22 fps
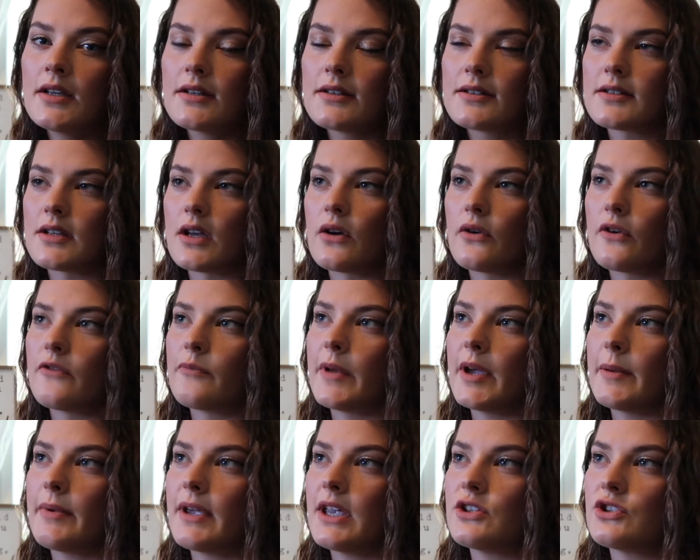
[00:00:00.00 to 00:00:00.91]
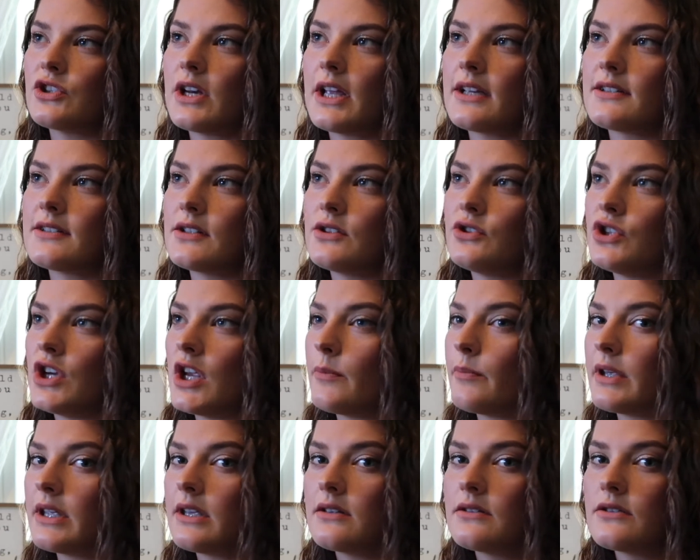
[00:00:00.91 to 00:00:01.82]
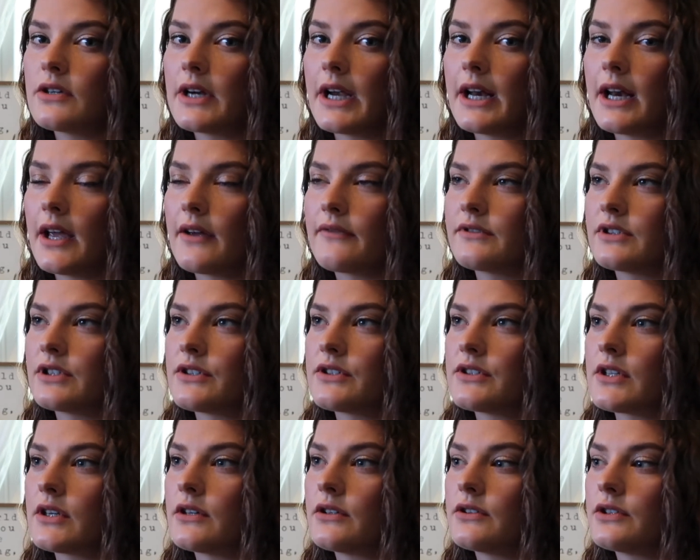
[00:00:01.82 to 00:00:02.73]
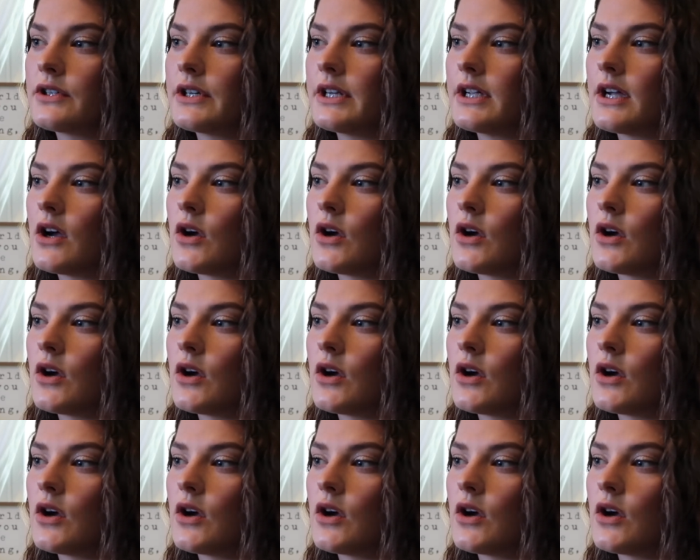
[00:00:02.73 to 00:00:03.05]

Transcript: So if my patient has a JP drain after surgery,